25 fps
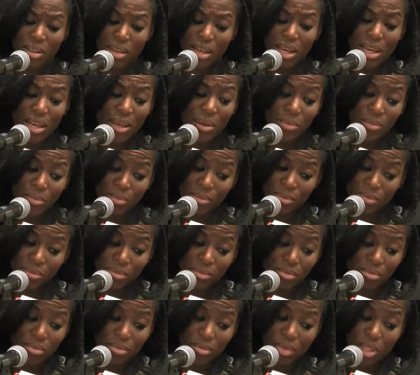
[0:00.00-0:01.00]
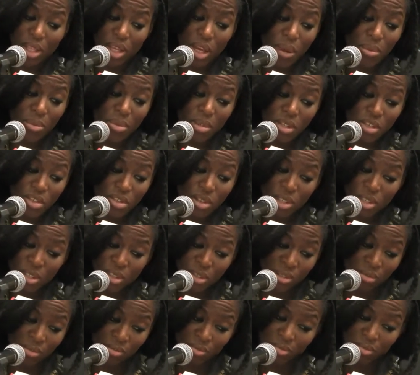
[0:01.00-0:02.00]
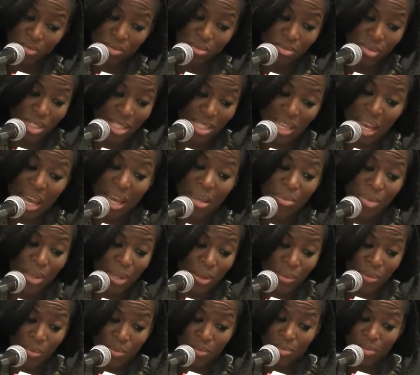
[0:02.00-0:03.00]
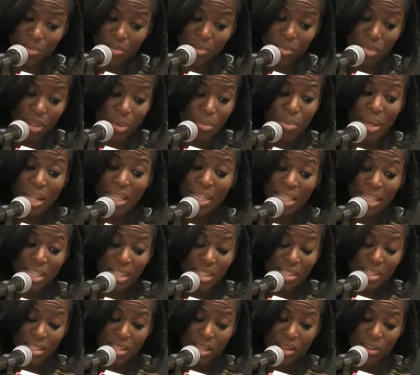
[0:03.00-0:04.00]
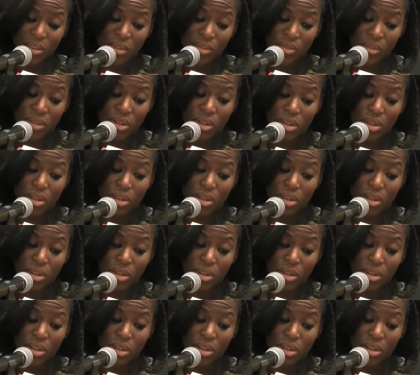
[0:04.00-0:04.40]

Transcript: Him, the obstetrician, the timing, the belly itself.